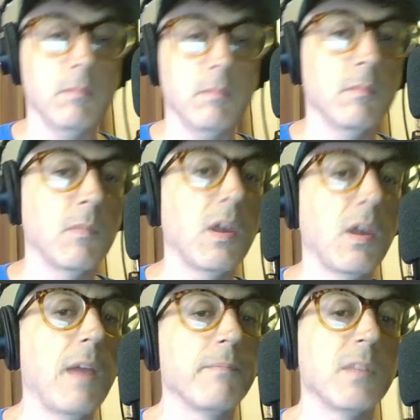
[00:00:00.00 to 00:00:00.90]
Okay,
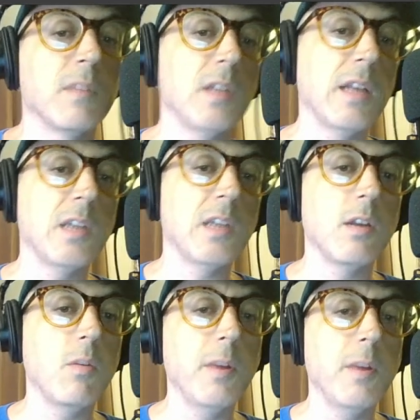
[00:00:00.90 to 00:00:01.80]
so that's how you do a
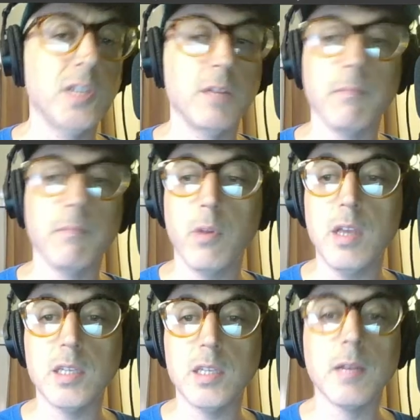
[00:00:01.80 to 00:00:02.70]
punch-in. Pretty easy.
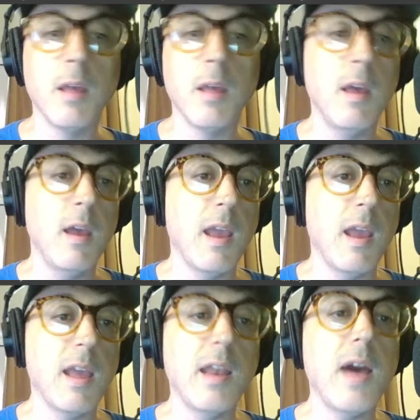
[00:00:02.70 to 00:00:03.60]
And
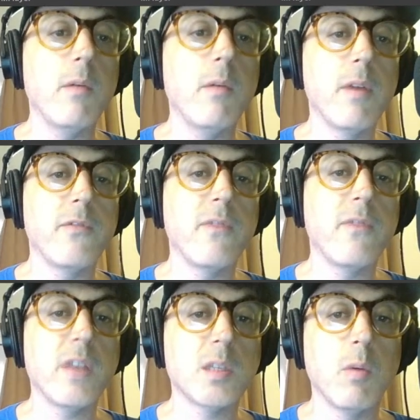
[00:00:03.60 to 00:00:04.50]
now, if we fix
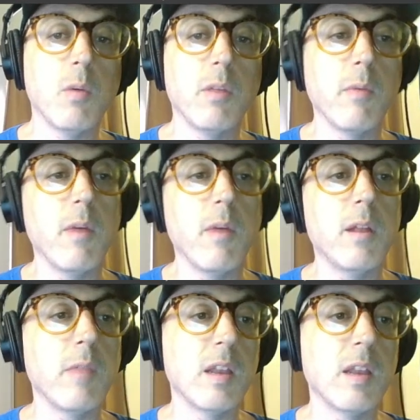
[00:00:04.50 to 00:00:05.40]
the one that we wanted, we
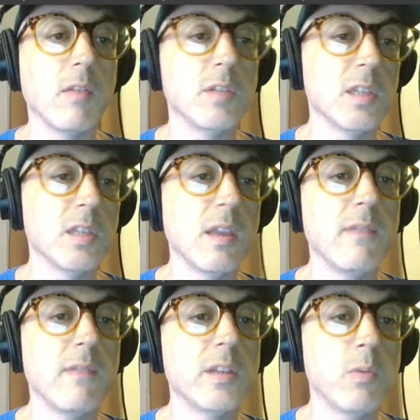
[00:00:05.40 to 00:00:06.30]
can either just leave
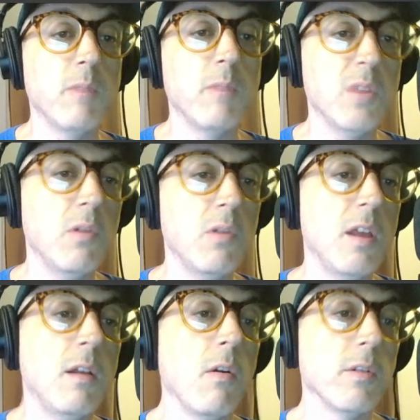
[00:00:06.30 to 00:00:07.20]
this one muted
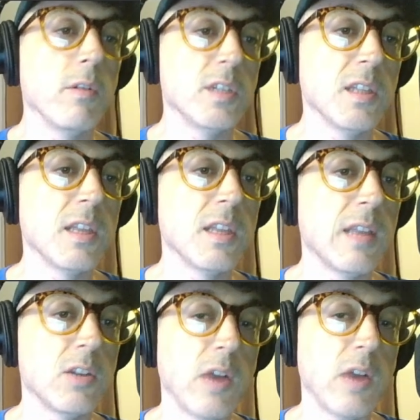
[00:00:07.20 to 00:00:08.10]
or just delete that
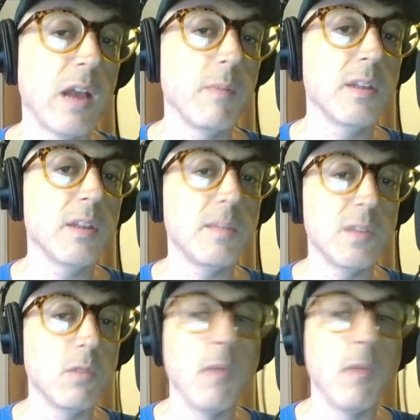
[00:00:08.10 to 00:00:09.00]
track. But it's up to you.
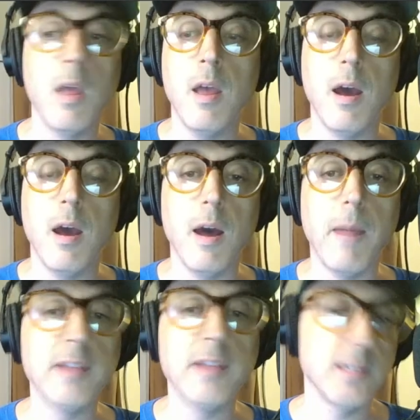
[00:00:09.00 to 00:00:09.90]
Um, I'd
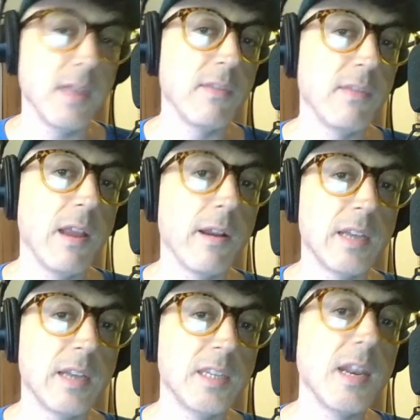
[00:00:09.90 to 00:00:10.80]
just leave it there in case you
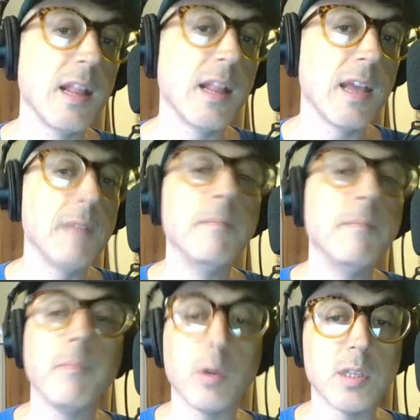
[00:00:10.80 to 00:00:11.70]
need it again,
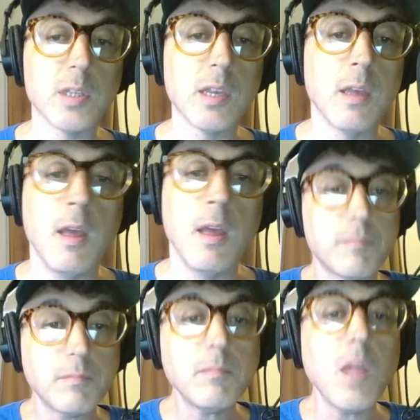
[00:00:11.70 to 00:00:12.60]
personally.
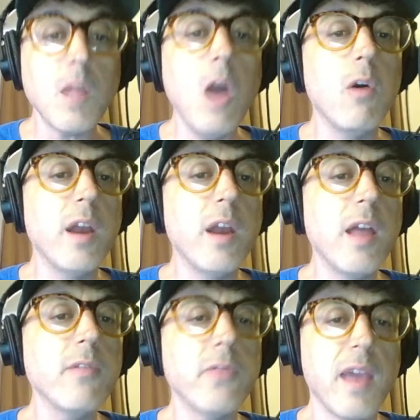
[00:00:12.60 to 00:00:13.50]
Oh, another
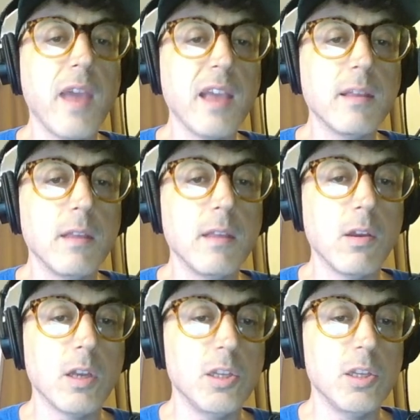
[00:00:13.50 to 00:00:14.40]
thing that you could
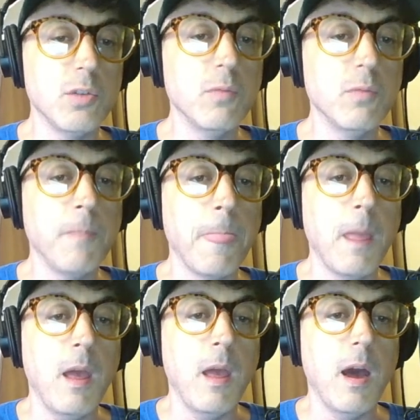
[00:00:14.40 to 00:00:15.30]
do
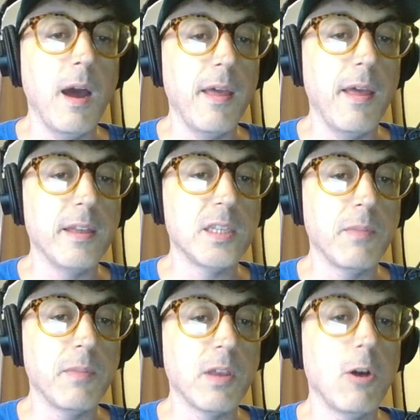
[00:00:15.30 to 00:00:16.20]
uh, is something
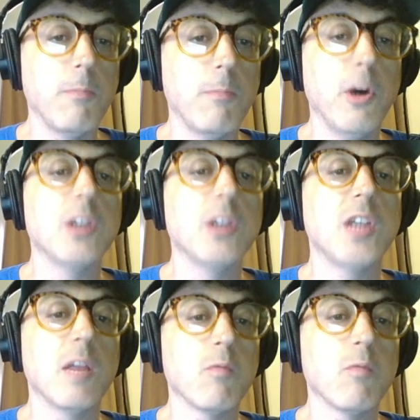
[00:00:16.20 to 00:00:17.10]
called punch and
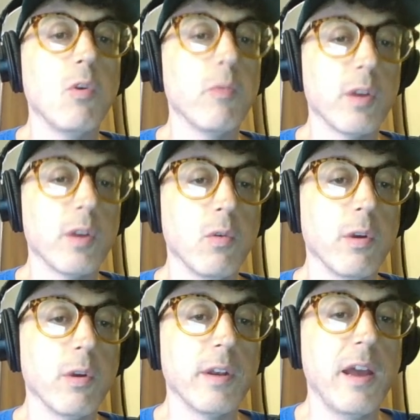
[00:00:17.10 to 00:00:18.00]
roll record.
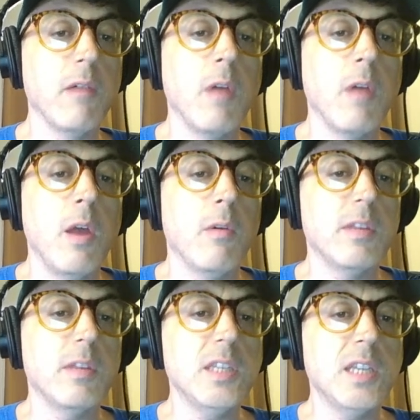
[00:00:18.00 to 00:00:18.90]
Now, what this
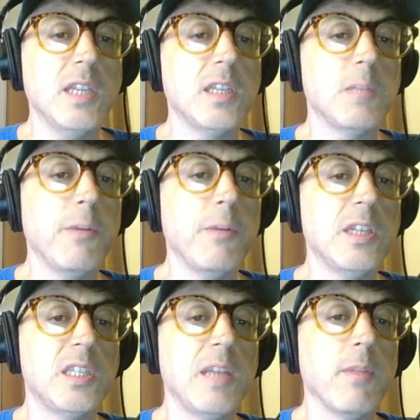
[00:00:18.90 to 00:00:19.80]
does, it's pretty
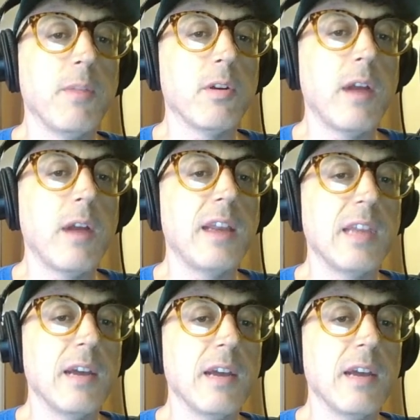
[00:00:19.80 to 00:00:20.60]
similar idea.